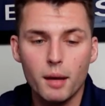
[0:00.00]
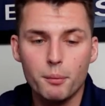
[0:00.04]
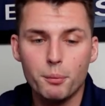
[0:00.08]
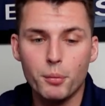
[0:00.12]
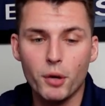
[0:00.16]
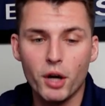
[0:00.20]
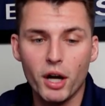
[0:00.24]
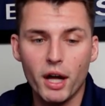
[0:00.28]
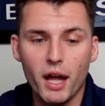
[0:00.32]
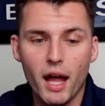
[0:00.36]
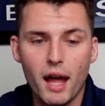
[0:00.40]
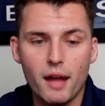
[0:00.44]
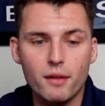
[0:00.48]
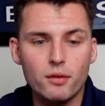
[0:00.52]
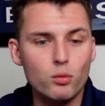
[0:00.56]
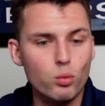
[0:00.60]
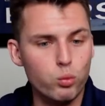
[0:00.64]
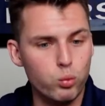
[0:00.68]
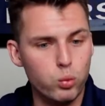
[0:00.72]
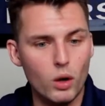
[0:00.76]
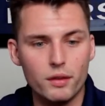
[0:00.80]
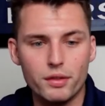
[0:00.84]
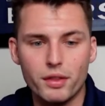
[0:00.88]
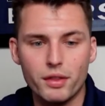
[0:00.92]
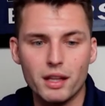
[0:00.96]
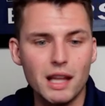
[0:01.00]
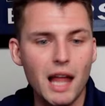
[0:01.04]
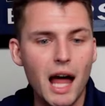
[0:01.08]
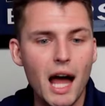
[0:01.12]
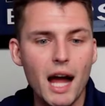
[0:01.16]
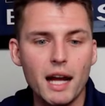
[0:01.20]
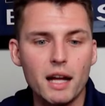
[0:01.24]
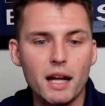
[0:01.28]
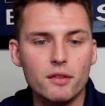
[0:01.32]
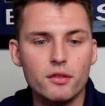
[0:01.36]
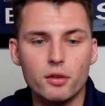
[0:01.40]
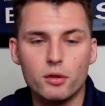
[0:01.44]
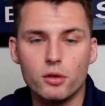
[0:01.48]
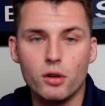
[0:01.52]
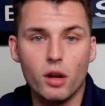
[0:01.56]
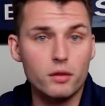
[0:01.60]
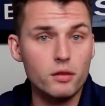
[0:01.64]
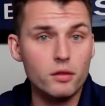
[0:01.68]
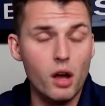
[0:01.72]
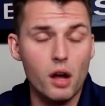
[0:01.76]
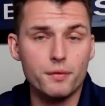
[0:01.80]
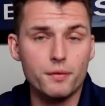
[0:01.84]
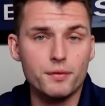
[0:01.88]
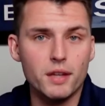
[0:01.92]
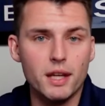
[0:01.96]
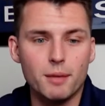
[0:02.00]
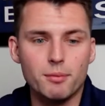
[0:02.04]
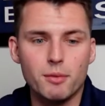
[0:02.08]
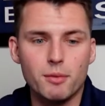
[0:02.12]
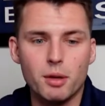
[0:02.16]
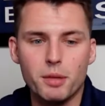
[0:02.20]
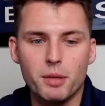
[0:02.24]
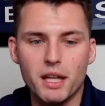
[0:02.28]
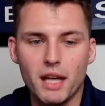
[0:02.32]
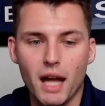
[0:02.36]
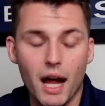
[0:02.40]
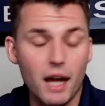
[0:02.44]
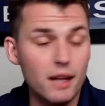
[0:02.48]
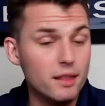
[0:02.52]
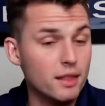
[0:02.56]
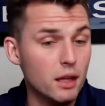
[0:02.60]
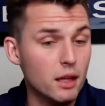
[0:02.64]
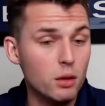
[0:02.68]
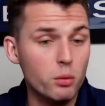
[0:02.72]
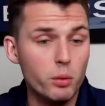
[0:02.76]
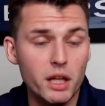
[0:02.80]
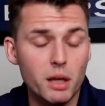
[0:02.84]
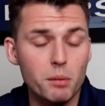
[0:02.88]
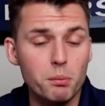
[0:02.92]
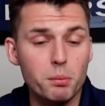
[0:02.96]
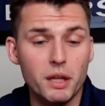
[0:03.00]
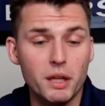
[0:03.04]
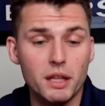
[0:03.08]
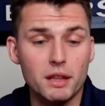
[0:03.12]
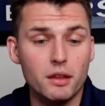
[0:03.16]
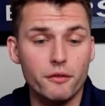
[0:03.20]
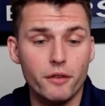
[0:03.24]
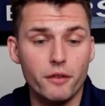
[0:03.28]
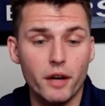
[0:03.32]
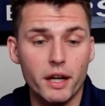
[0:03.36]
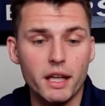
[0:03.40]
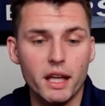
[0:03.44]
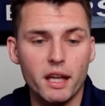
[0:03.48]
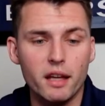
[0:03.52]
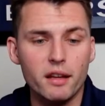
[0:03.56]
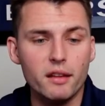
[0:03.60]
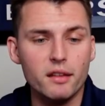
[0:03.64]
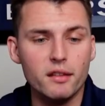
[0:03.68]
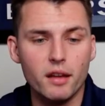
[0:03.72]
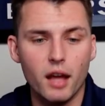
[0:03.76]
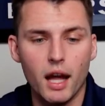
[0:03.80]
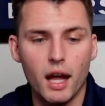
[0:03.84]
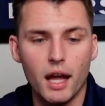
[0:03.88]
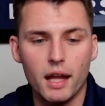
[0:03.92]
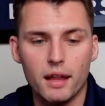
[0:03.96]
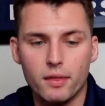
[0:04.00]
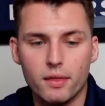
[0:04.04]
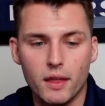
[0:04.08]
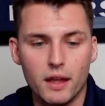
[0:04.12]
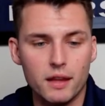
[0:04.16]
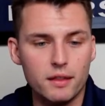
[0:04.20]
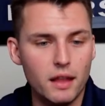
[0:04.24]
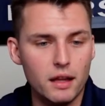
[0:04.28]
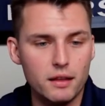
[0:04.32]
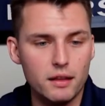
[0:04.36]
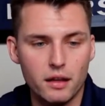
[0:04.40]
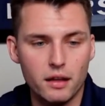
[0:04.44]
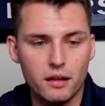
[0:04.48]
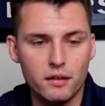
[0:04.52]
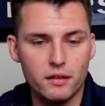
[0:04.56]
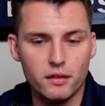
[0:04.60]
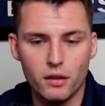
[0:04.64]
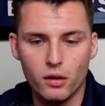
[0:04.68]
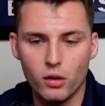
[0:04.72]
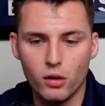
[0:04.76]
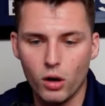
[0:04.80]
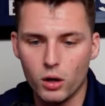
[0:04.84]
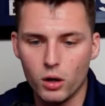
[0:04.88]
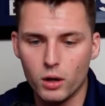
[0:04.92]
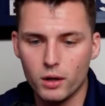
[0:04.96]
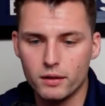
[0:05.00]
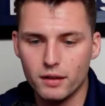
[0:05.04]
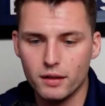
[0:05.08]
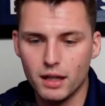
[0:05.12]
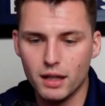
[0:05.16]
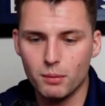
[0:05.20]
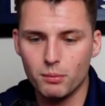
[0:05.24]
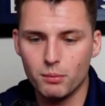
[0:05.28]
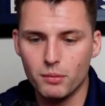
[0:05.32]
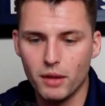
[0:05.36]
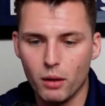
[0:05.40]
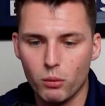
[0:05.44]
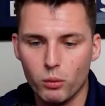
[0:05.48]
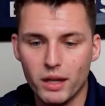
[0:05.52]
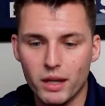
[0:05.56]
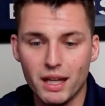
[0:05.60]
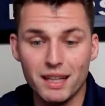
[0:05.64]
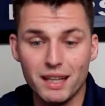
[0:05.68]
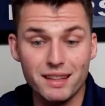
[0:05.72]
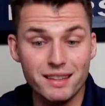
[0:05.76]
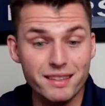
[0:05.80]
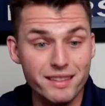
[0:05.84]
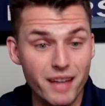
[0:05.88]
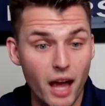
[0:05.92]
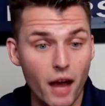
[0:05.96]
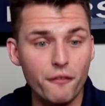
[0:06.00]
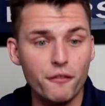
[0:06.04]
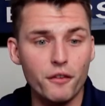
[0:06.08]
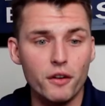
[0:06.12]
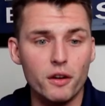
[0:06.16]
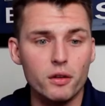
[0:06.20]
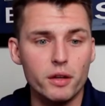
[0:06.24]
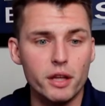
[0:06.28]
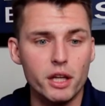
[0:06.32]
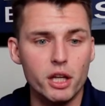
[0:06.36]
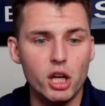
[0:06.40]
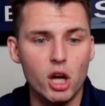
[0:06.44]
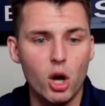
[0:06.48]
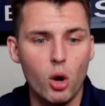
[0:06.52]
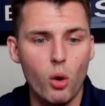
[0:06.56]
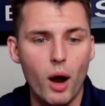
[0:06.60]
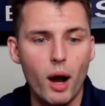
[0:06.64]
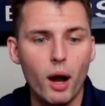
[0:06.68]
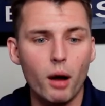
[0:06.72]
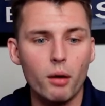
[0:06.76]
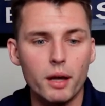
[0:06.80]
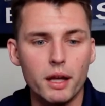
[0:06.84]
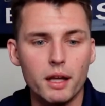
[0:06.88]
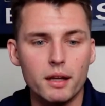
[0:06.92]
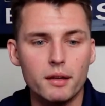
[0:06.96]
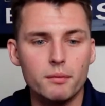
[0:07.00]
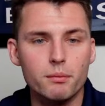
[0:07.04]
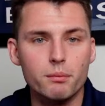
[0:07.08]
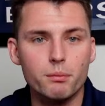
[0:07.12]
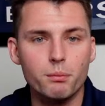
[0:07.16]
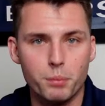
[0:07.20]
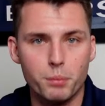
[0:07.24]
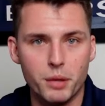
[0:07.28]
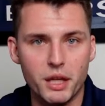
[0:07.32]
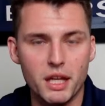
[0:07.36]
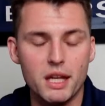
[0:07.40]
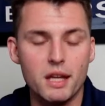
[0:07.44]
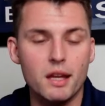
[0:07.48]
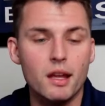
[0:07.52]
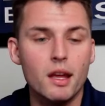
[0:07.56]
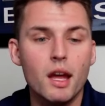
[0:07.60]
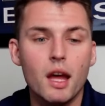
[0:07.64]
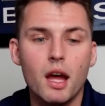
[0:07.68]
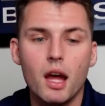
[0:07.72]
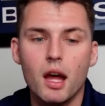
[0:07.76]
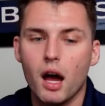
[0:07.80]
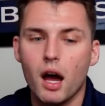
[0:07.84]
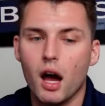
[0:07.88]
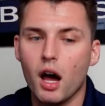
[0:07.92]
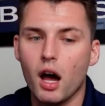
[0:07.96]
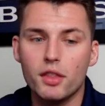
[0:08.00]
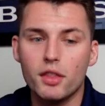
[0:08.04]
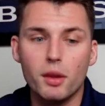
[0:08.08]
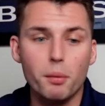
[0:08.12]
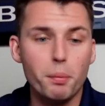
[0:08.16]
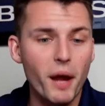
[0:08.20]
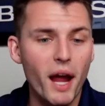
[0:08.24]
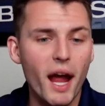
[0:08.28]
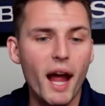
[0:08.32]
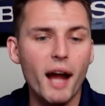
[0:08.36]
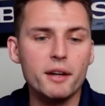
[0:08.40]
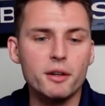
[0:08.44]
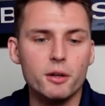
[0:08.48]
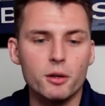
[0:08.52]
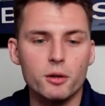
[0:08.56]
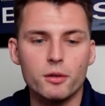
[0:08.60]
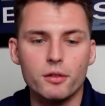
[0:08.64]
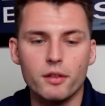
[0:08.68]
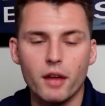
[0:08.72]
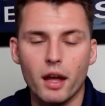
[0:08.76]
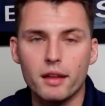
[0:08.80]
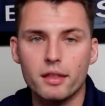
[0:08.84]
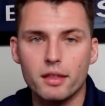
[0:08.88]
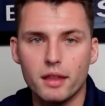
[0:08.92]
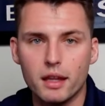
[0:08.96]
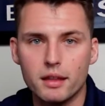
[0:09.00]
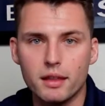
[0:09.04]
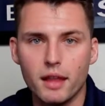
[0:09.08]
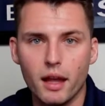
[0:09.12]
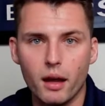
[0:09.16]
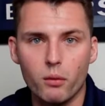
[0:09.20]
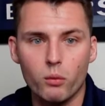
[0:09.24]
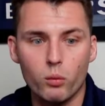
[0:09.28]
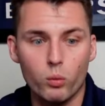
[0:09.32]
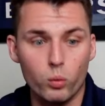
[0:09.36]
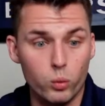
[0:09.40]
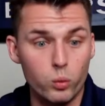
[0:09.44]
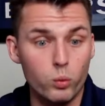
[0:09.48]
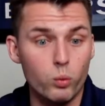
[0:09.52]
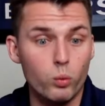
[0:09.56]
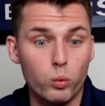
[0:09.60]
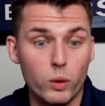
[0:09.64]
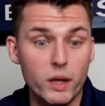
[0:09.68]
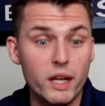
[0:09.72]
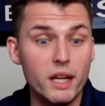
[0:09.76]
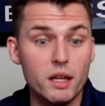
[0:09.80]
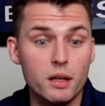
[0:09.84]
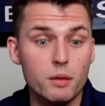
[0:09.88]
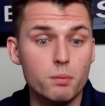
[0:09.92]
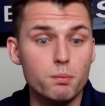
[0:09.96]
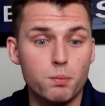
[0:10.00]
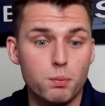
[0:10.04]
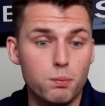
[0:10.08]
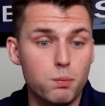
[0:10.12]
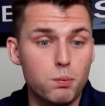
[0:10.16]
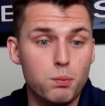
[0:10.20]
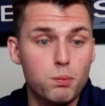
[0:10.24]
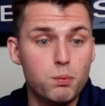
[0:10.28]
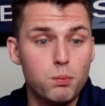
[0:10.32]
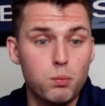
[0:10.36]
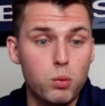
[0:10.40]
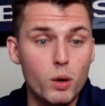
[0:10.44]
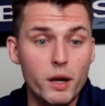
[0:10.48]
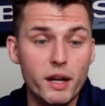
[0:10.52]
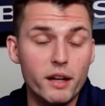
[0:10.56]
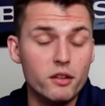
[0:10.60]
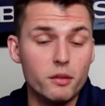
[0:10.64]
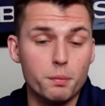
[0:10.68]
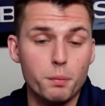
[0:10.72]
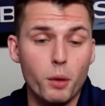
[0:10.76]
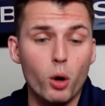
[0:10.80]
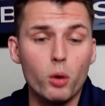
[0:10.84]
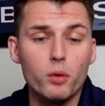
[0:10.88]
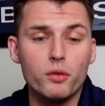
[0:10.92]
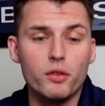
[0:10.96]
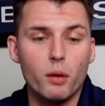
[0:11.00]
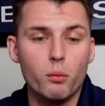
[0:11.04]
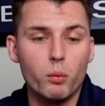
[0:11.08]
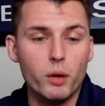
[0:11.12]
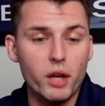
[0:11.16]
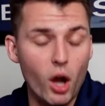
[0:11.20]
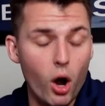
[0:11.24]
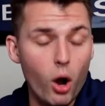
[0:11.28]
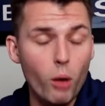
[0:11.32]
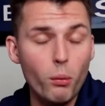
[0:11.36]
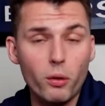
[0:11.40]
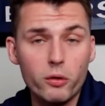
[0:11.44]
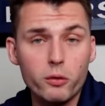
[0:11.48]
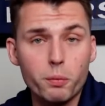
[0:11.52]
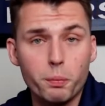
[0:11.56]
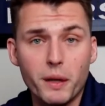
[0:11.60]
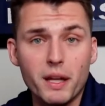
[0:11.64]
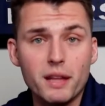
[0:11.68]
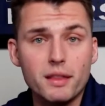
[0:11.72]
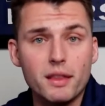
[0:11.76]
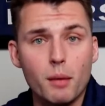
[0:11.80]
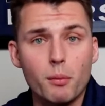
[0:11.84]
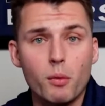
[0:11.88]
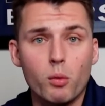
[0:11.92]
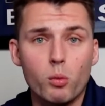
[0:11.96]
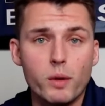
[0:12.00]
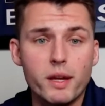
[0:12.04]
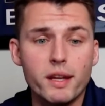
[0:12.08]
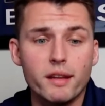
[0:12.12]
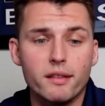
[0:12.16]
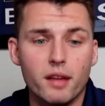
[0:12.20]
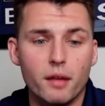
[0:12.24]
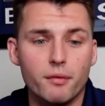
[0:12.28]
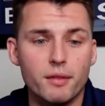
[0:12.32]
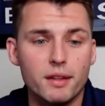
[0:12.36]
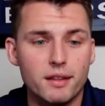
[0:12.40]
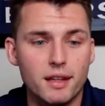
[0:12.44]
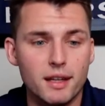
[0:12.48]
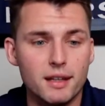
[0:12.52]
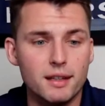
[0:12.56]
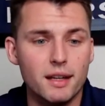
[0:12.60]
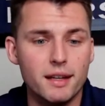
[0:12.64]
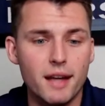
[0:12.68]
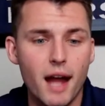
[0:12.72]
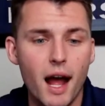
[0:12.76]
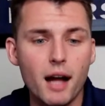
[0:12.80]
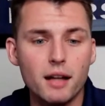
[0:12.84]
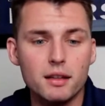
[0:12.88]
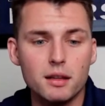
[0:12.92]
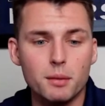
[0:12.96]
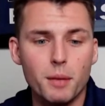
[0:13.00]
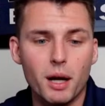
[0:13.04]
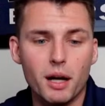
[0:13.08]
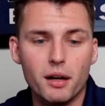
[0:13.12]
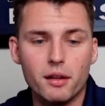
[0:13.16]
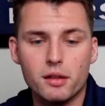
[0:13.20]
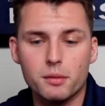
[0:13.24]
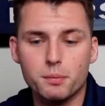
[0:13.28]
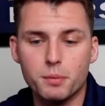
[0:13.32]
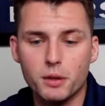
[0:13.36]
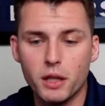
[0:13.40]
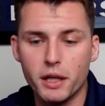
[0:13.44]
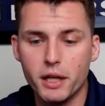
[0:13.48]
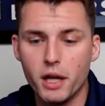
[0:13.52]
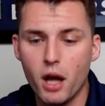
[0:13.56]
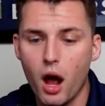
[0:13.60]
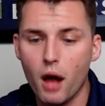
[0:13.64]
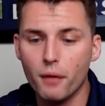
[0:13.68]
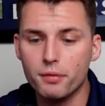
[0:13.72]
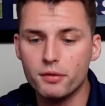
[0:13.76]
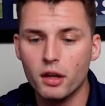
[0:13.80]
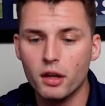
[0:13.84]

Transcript: But the Lions are a tough team to beat. I think we can beat the Vikings. I think that they still are a team that we can definitely go out and beat. Uh, the Packers, I think that we we exposed them. We almost beat them in week seventeen to knock them out of the playoffs.